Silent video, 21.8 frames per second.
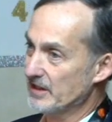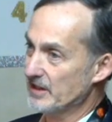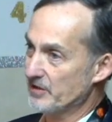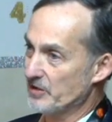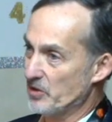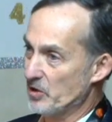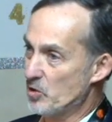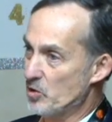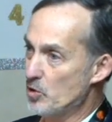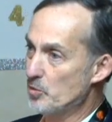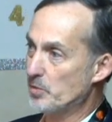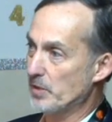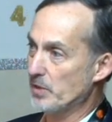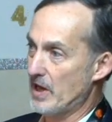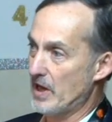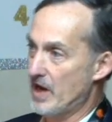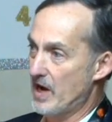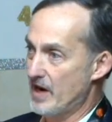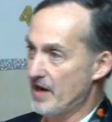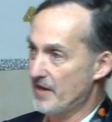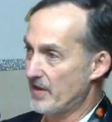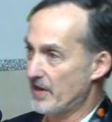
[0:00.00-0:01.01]

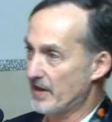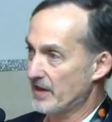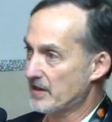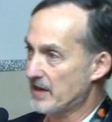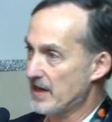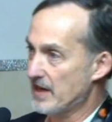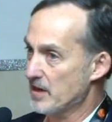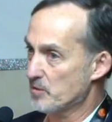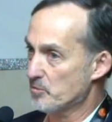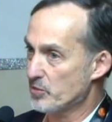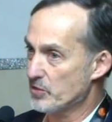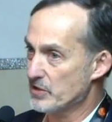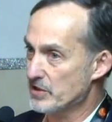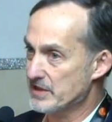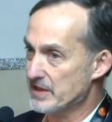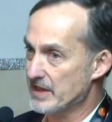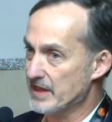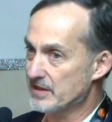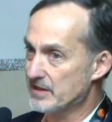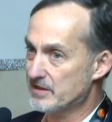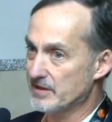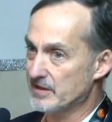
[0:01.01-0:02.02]
hoopla that kind of
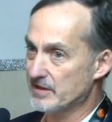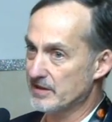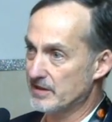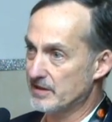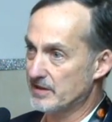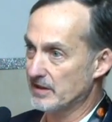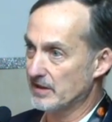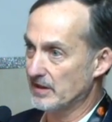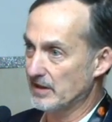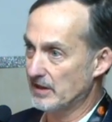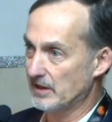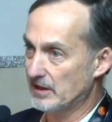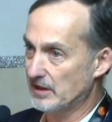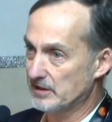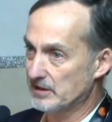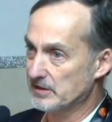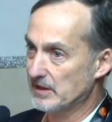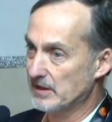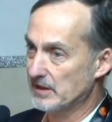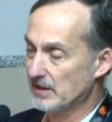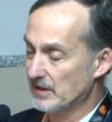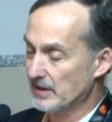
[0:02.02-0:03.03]
presented
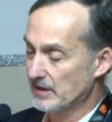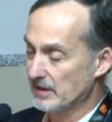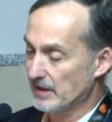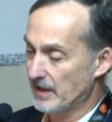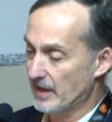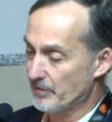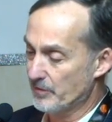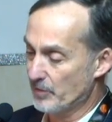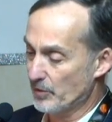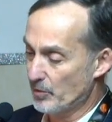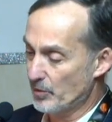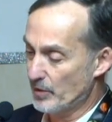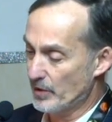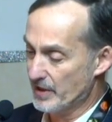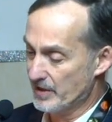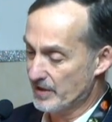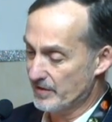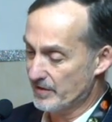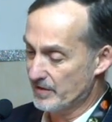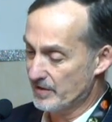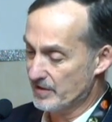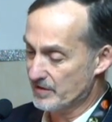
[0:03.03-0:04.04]
everyone
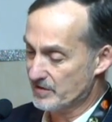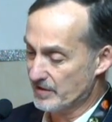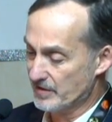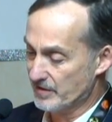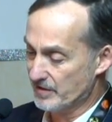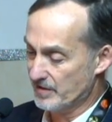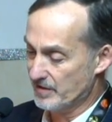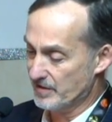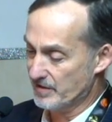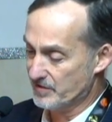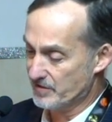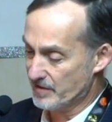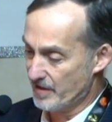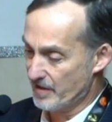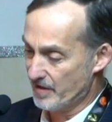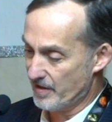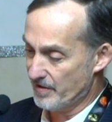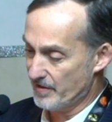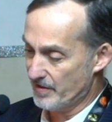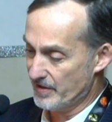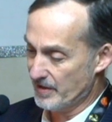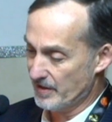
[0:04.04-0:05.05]
in this
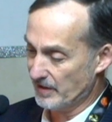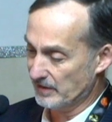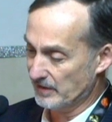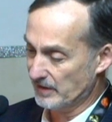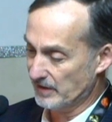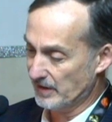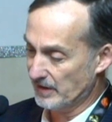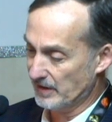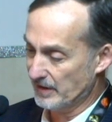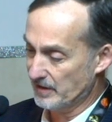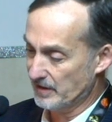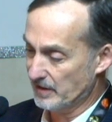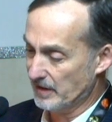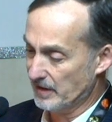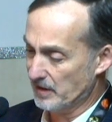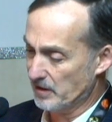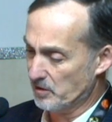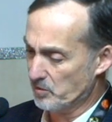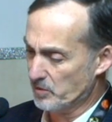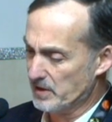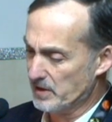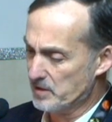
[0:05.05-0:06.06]
area, and it
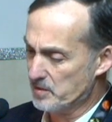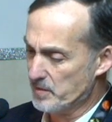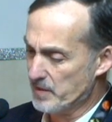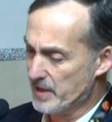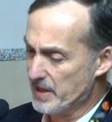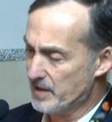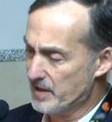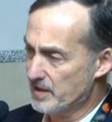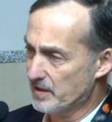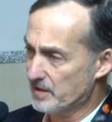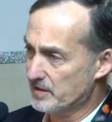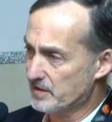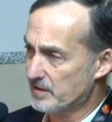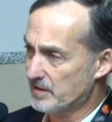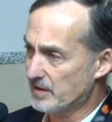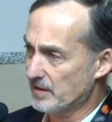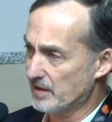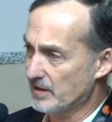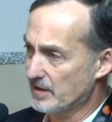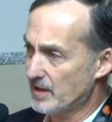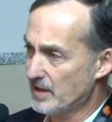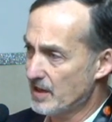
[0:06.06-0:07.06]
really made it
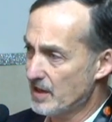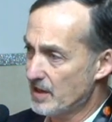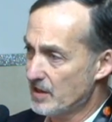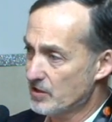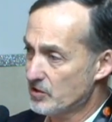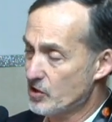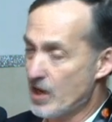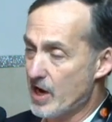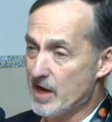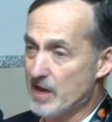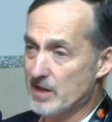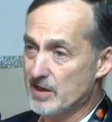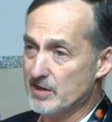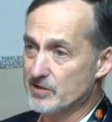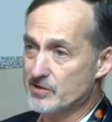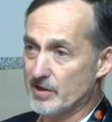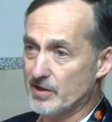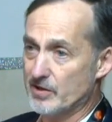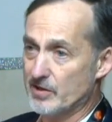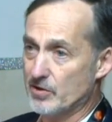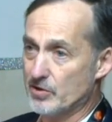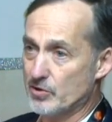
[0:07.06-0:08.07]

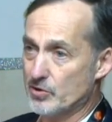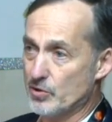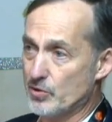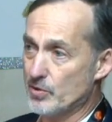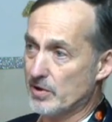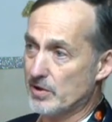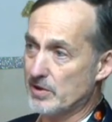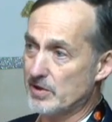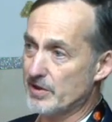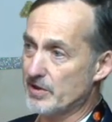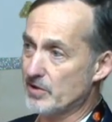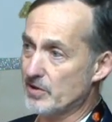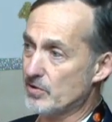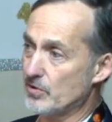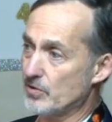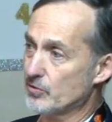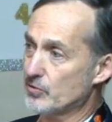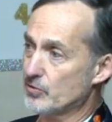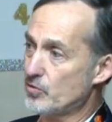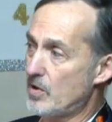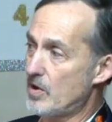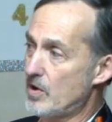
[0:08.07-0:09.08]
challenging to do a clinical
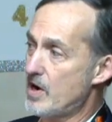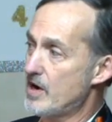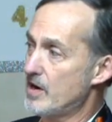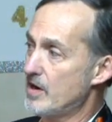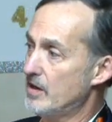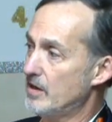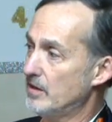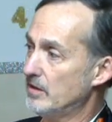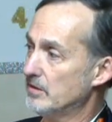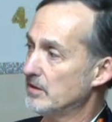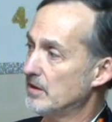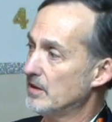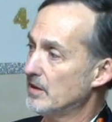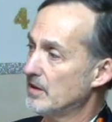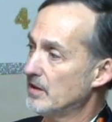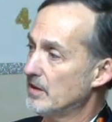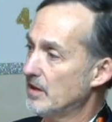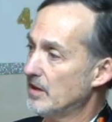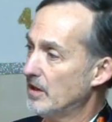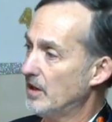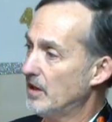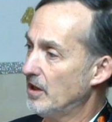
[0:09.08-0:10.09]
trial
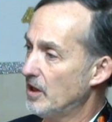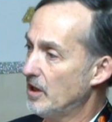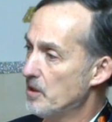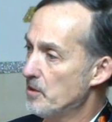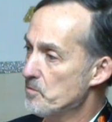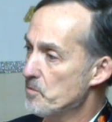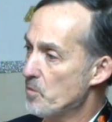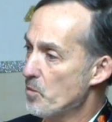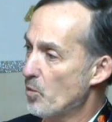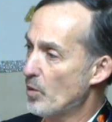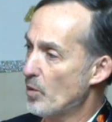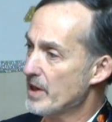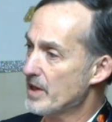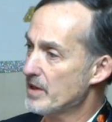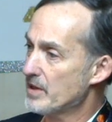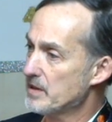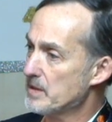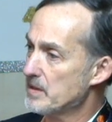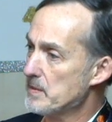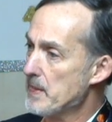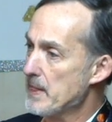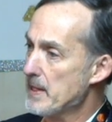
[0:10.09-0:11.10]

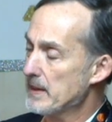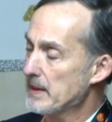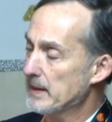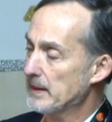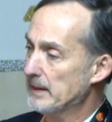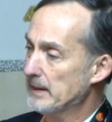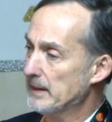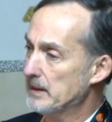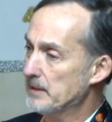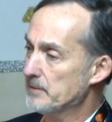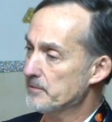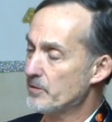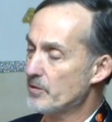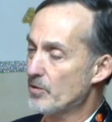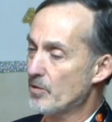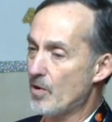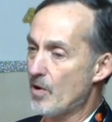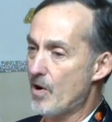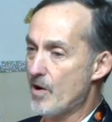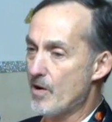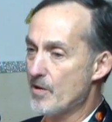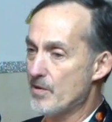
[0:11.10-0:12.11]
when you
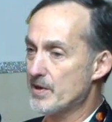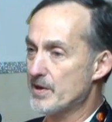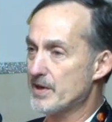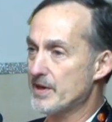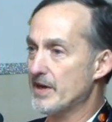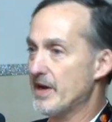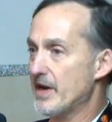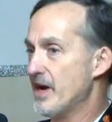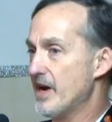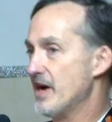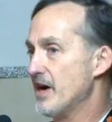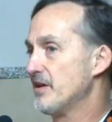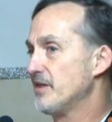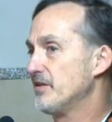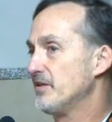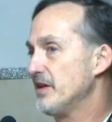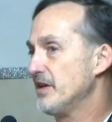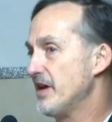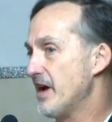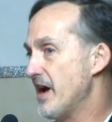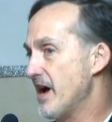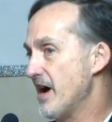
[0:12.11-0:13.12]
already had
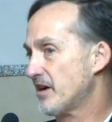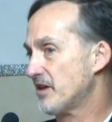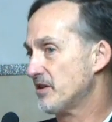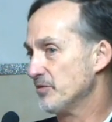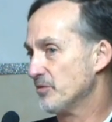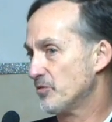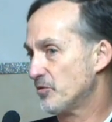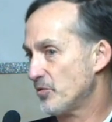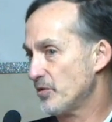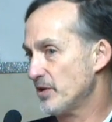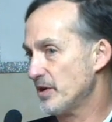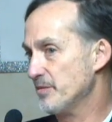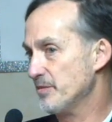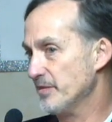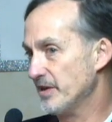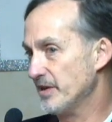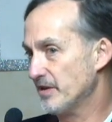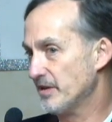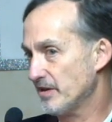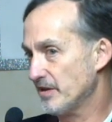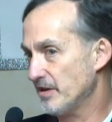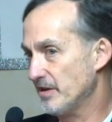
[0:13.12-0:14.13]
the active
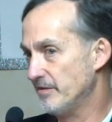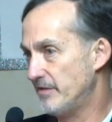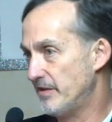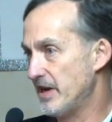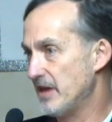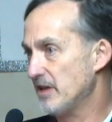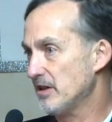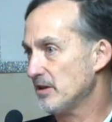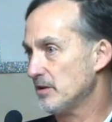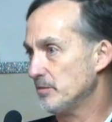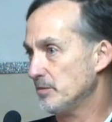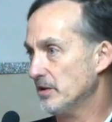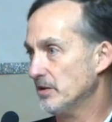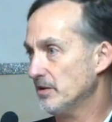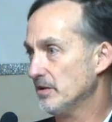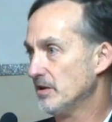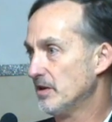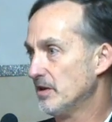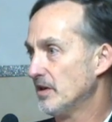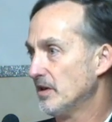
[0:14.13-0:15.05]
treatment available